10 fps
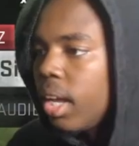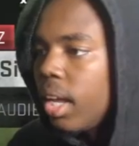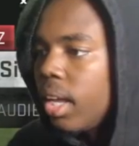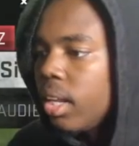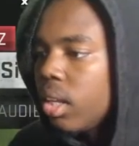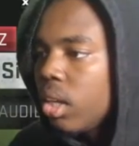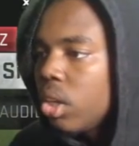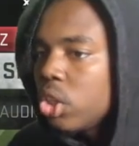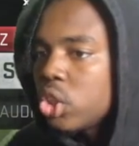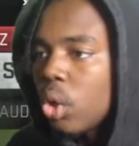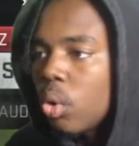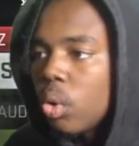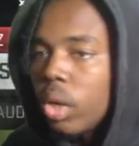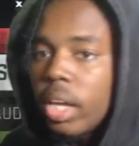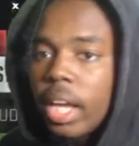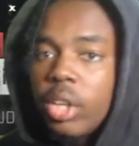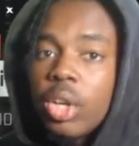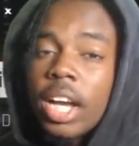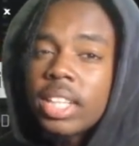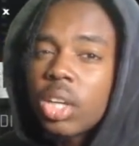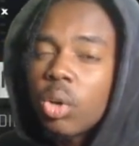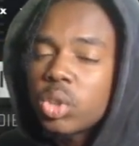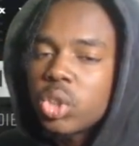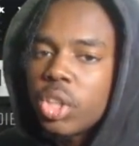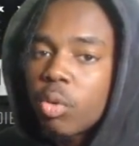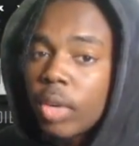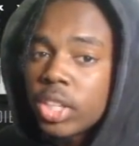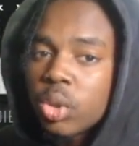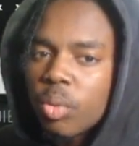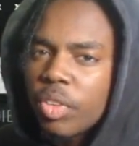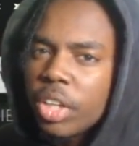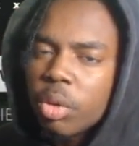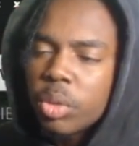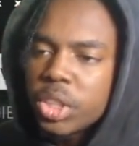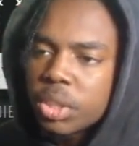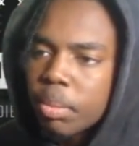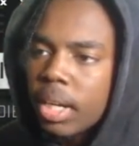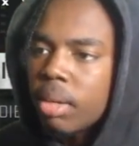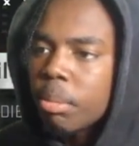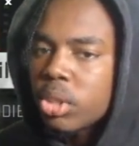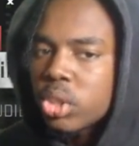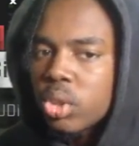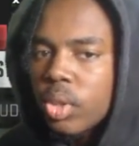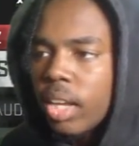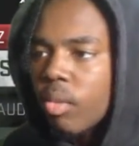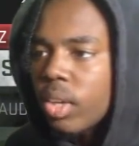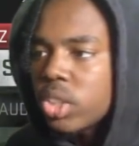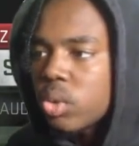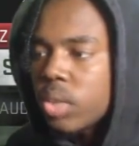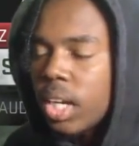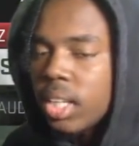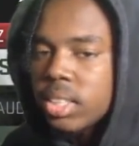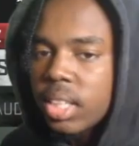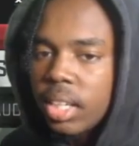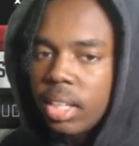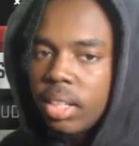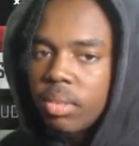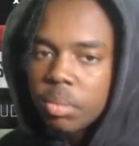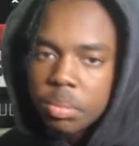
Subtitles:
add. So, and you guys, I also did a red zone video with just my personal like red zone dots, and